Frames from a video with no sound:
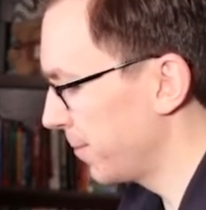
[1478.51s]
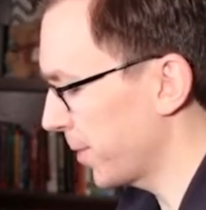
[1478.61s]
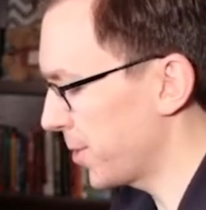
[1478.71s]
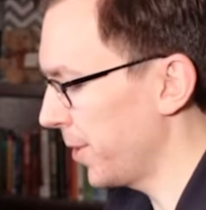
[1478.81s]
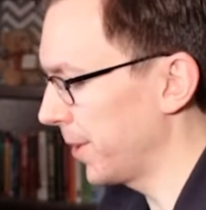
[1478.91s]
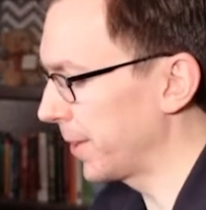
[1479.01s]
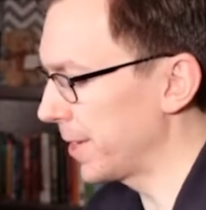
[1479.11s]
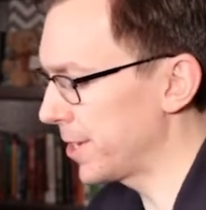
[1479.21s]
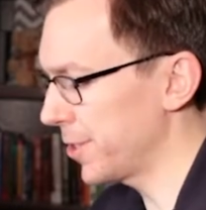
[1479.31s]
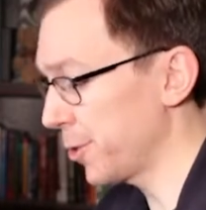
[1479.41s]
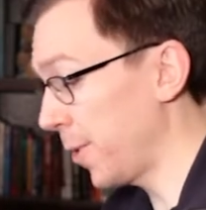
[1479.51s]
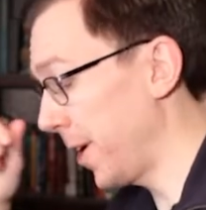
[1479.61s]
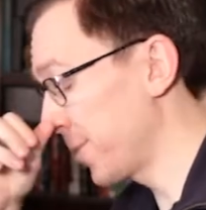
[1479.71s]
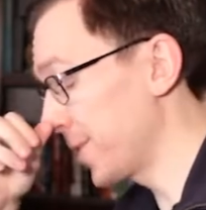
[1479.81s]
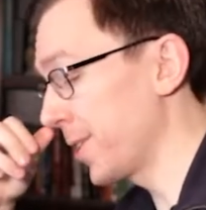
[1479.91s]
returns,
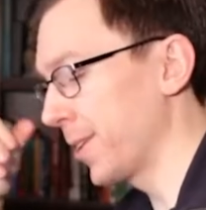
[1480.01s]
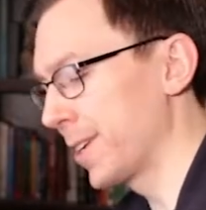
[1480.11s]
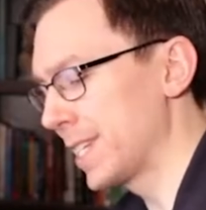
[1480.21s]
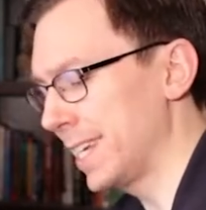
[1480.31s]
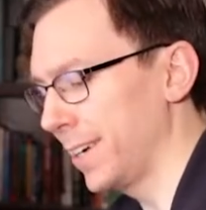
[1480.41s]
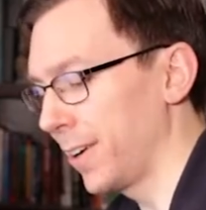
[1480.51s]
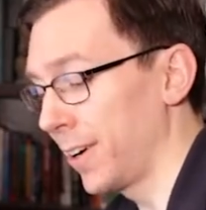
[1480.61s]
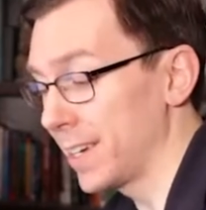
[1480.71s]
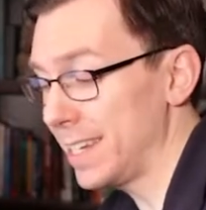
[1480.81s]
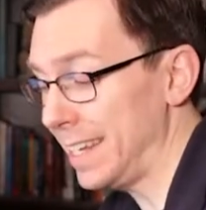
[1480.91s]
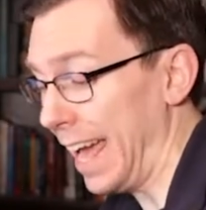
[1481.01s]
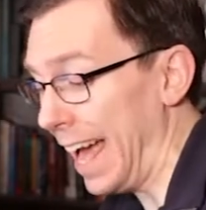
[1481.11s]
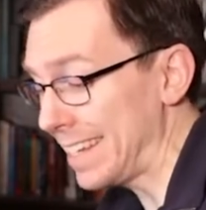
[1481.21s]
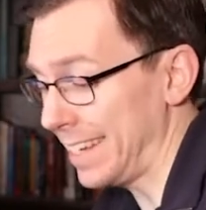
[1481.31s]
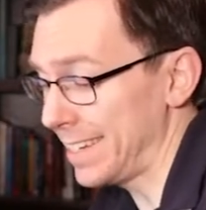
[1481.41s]
squared returns here, RT,
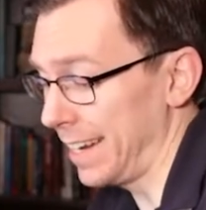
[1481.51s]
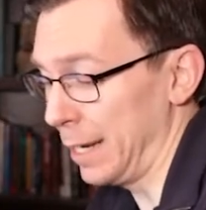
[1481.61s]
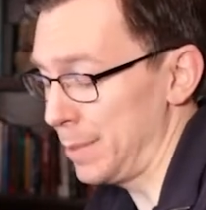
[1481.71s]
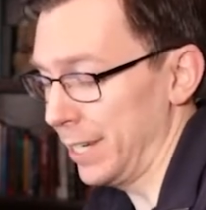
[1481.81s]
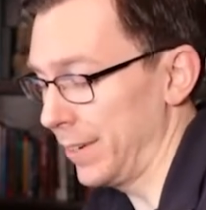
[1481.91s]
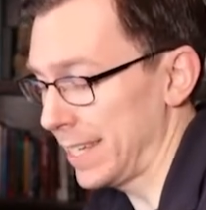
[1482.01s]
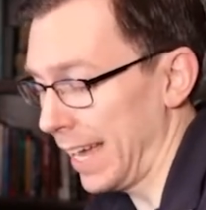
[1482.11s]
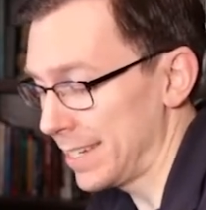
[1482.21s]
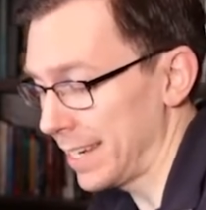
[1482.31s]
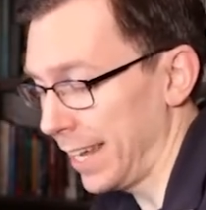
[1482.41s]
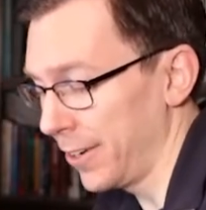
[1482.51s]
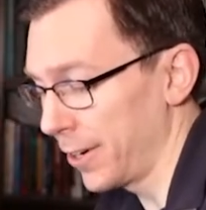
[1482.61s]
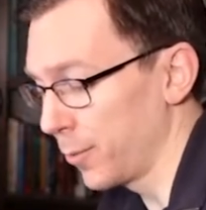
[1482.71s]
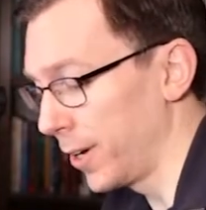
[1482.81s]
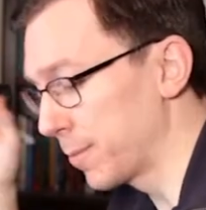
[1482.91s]
as a time series, as an
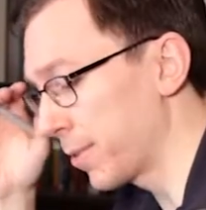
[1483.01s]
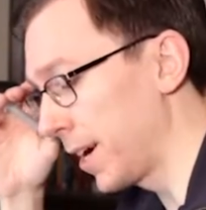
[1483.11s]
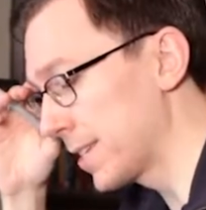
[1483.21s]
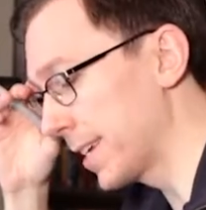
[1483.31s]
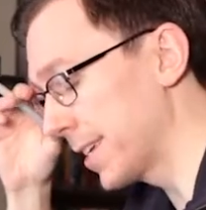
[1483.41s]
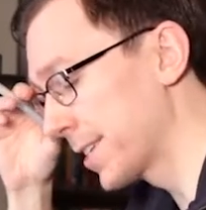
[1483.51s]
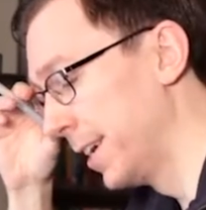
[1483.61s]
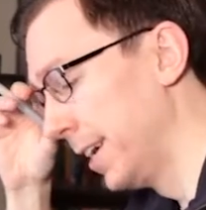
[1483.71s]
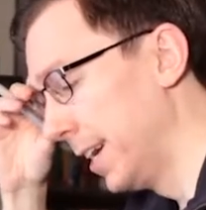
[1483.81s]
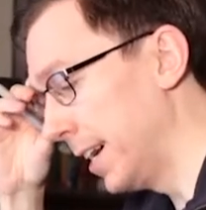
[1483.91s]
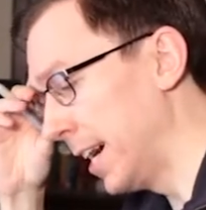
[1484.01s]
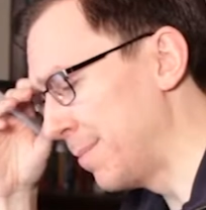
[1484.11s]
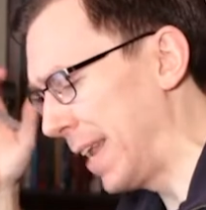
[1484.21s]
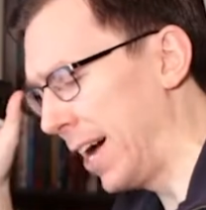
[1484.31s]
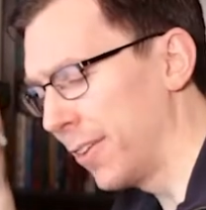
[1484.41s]
AR1 process.
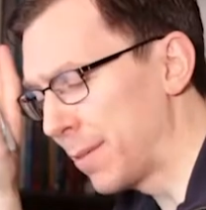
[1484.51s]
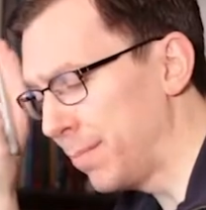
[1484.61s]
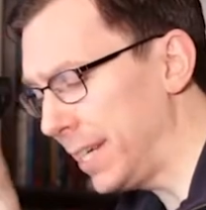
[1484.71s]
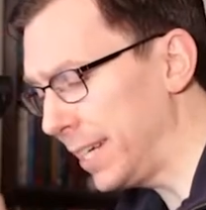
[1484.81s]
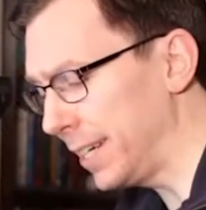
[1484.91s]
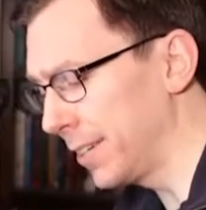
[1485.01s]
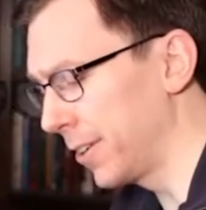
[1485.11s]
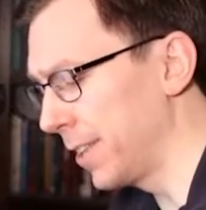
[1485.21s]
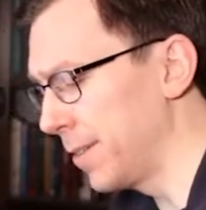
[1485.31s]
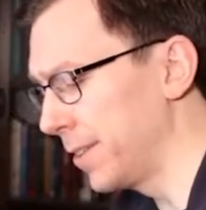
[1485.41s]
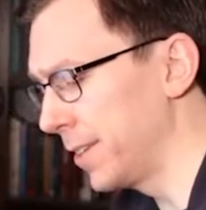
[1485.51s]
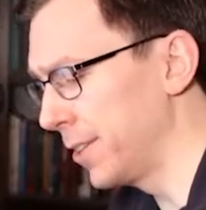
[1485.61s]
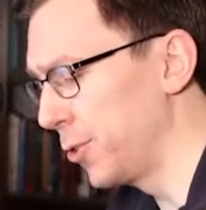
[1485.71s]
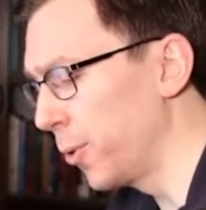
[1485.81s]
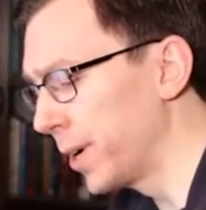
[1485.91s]
Um, now the mean or the
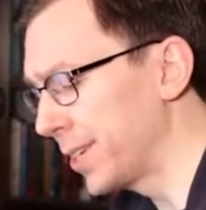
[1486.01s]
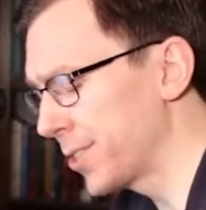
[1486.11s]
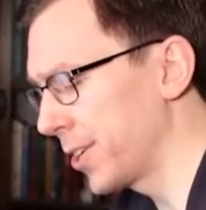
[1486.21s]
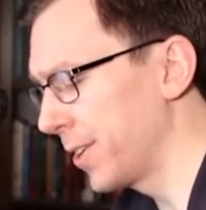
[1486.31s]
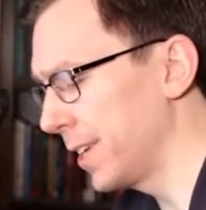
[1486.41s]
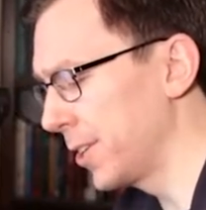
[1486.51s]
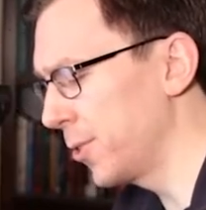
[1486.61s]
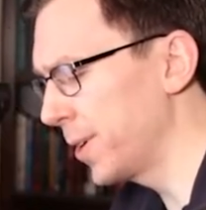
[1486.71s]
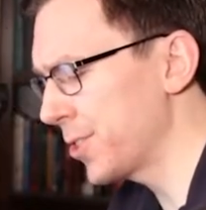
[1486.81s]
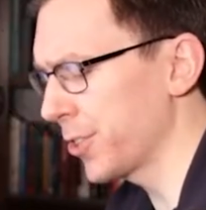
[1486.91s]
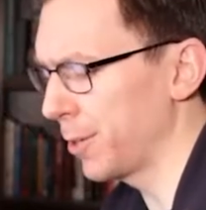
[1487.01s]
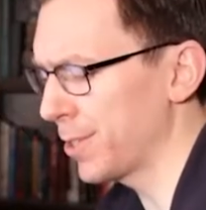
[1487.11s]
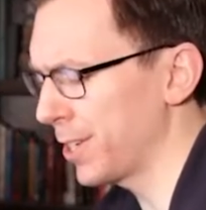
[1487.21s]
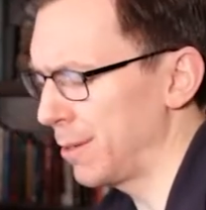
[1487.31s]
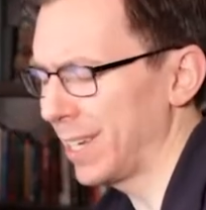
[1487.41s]
the noise, sorry, the noise
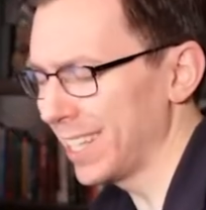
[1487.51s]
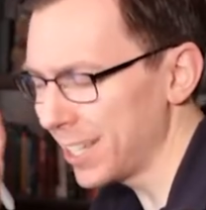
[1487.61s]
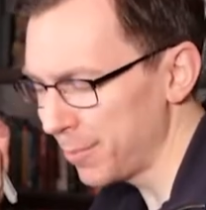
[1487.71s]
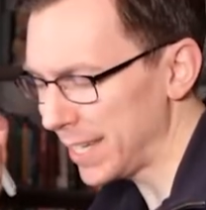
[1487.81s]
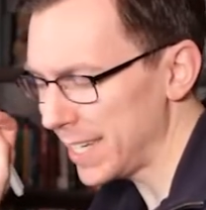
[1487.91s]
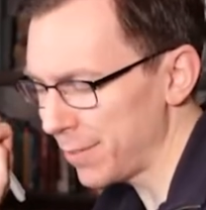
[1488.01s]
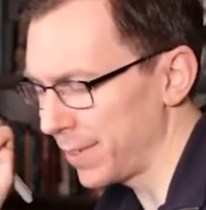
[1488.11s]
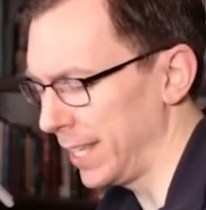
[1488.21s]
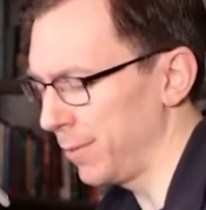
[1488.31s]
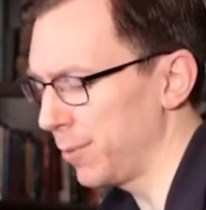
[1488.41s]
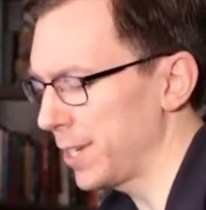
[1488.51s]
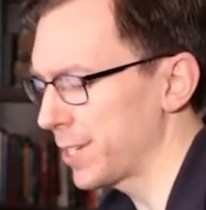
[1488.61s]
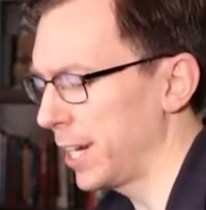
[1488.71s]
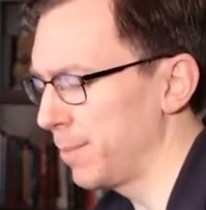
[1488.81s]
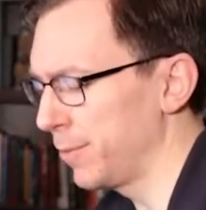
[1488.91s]
term is going to be a little bit different than what we
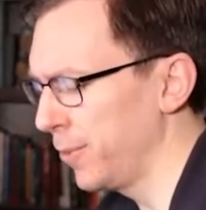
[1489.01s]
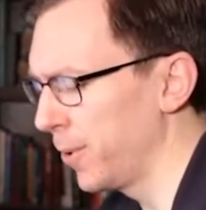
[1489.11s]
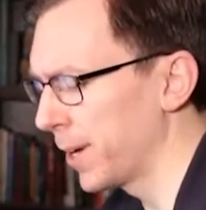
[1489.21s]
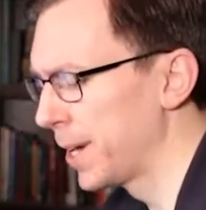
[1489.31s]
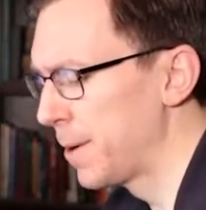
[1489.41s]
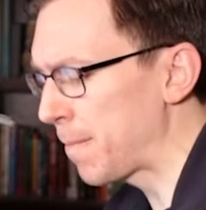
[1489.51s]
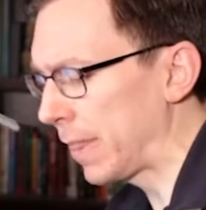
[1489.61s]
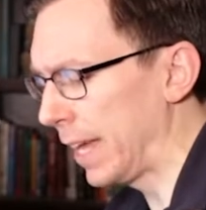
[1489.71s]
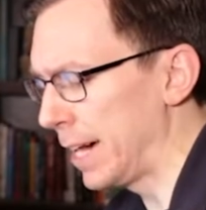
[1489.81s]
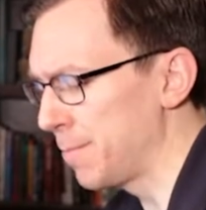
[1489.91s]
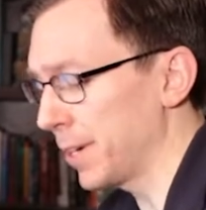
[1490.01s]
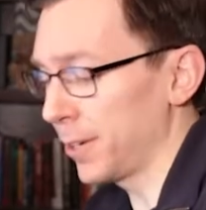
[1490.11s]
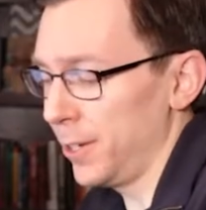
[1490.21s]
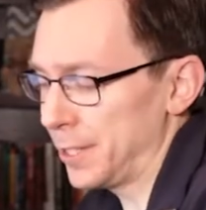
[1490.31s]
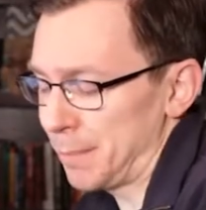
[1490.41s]
saw before, um,
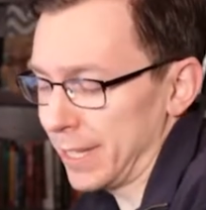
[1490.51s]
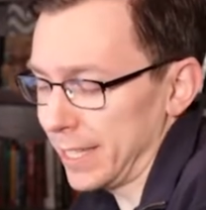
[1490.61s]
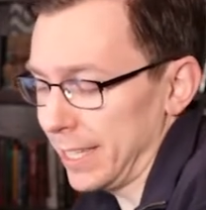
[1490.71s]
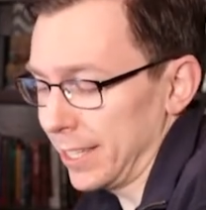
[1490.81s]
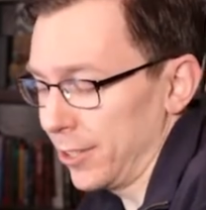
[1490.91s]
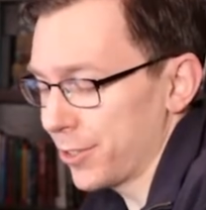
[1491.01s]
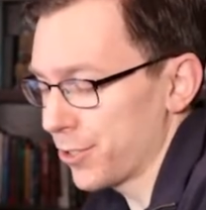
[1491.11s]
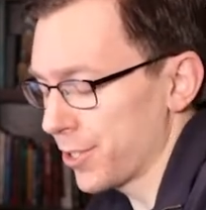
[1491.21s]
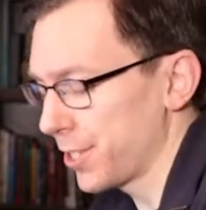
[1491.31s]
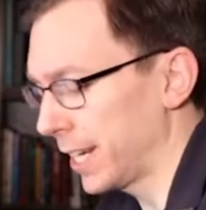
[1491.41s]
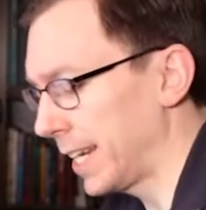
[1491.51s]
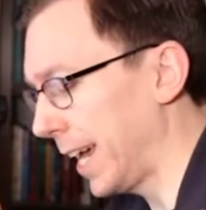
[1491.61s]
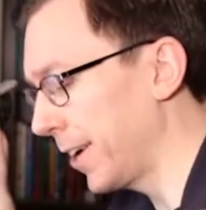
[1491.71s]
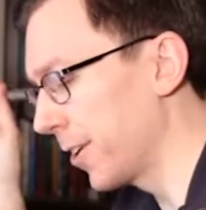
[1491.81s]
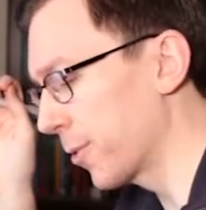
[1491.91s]
but ultimately it looks just like
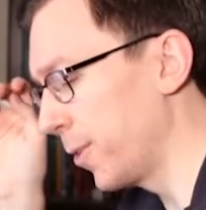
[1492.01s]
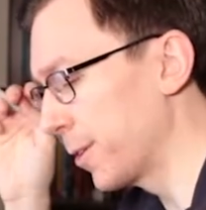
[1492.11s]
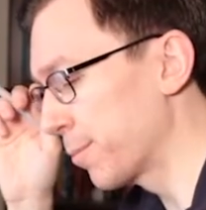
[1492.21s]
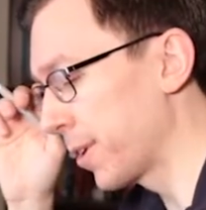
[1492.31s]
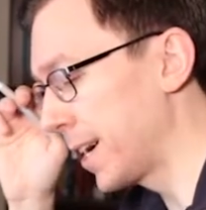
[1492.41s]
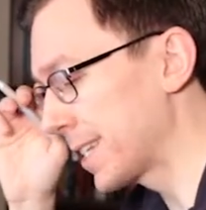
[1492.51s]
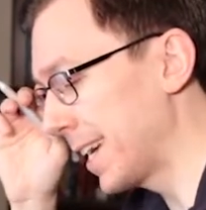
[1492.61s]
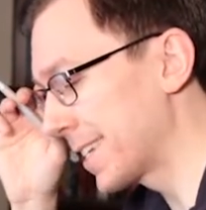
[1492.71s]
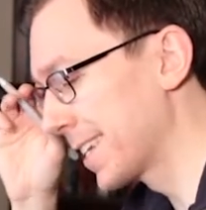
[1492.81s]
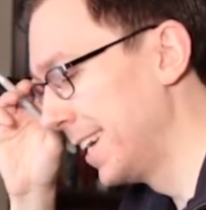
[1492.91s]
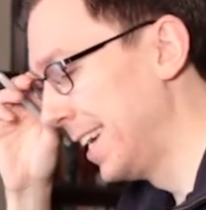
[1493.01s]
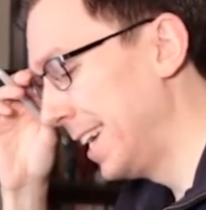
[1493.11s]
an AR1 process.